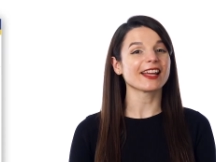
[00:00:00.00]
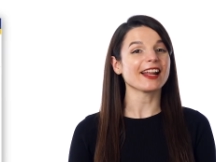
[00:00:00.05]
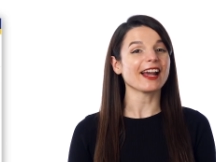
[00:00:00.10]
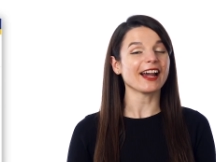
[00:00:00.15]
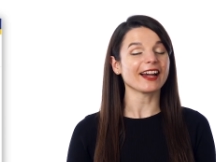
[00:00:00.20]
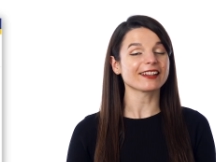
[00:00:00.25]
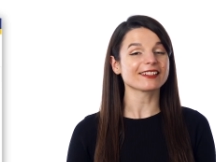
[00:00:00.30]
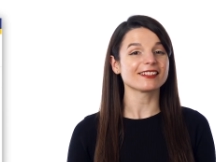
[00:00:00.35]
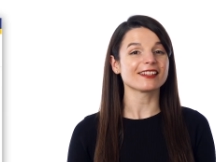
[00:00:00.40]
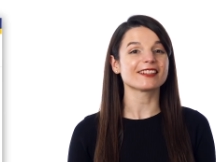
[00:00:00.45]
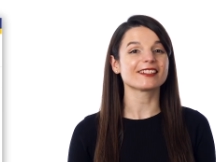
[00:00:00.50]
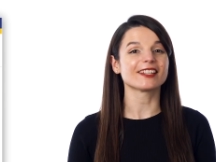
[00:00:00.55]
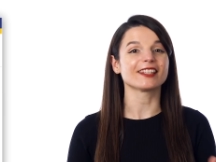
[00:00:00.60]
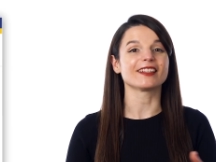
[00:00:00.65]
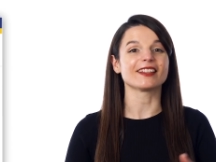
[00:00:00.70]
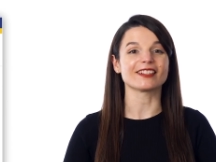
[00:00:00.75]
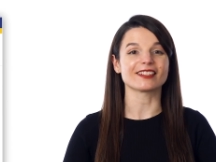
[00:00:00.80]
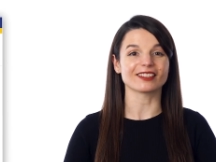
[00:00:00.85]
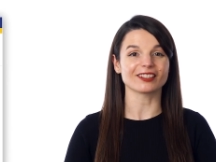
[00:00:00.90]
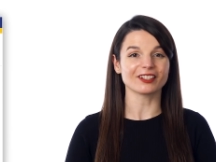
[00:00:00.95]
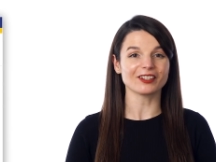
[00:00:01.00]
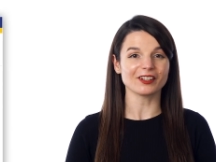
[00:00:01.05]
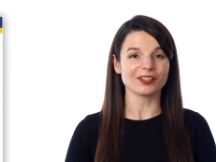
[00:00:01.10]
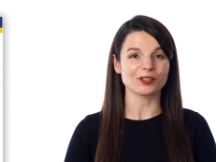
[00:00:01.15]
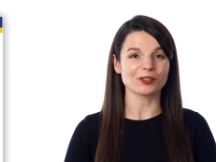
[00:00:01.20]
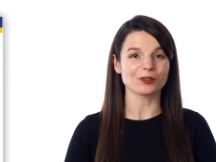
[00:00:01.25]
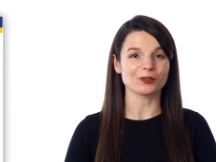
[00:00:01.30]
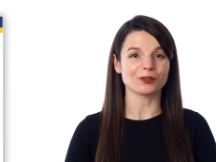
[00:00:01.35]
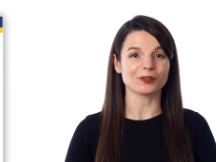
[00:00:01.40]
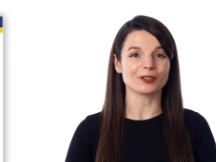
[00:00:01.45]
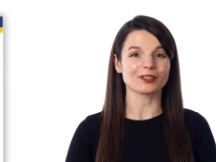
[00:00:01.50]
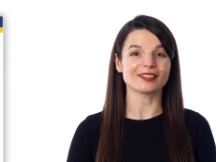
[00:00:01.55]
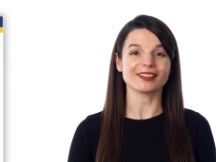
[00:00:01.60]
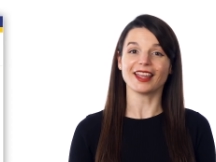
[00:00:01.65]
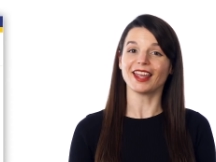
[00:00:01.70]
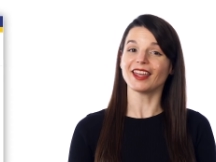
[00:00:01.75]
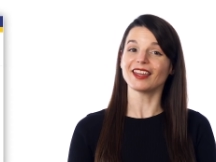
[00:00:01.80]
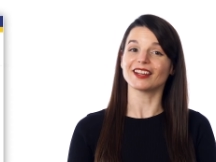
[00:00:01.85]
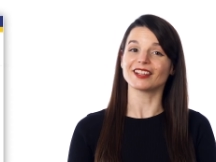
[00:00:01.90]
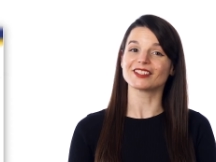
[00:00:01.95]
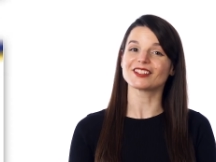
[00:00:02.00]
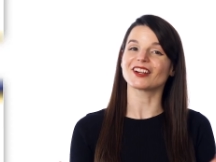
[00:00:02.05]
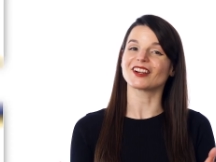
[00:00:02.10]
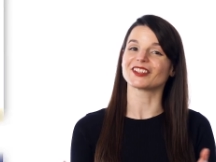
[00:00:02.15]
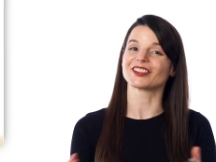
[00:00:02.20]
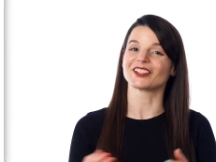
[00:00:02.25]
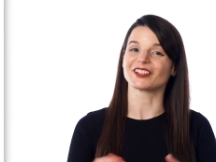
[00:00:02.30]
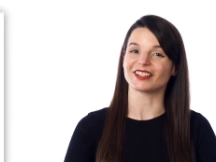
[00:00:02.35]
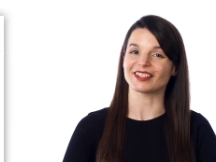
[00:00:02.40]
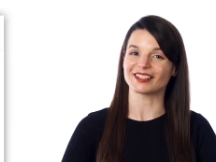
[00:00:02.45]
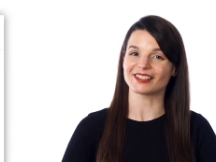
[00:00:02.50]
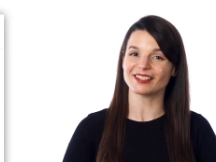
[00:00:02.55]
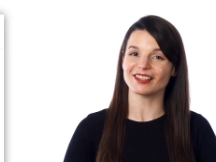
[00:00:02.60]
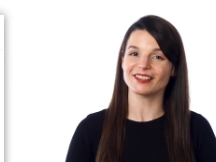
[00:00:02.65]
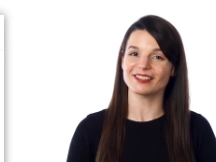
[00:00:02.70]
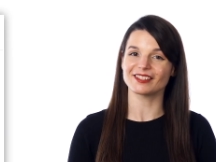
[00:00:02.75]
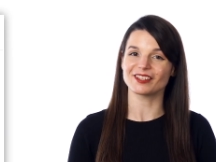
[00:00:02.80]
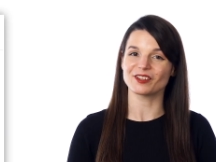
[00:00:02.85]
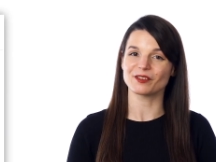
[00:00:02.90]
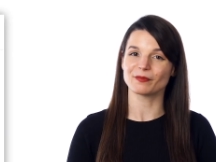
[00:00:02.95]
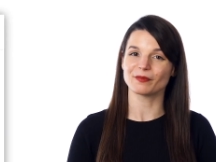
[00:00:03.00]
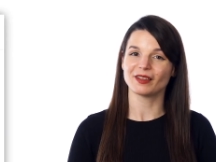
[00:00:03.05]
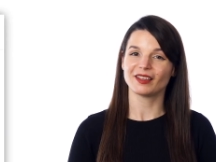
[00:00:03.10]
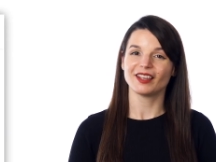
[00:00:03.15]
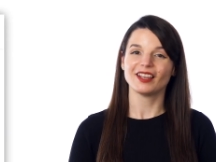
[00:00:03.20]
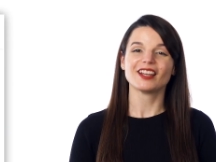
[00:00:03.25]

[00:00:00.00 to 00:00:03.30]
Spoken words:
access to these learning tools and our learning system,